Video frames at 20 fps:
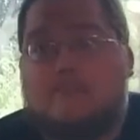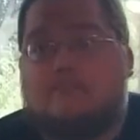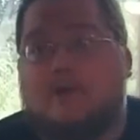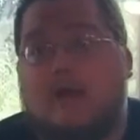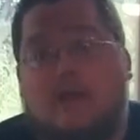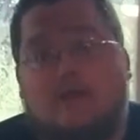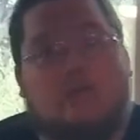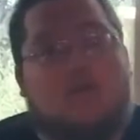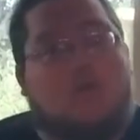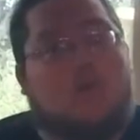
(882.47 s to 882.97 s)

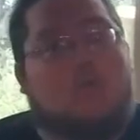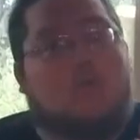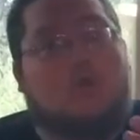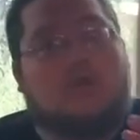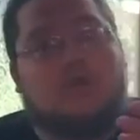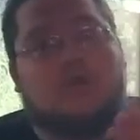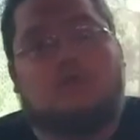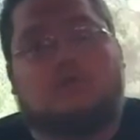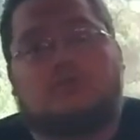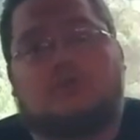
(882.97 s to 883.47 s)
But
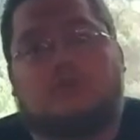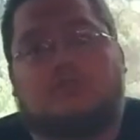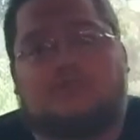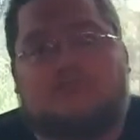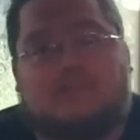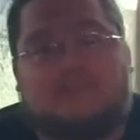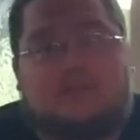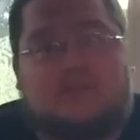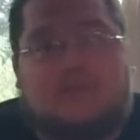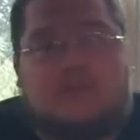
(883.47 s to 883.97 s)
what you choose is
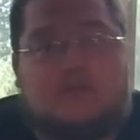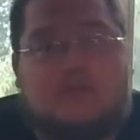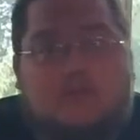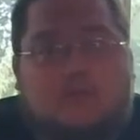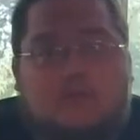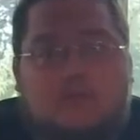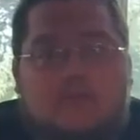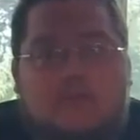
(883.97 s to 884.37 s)
up to you.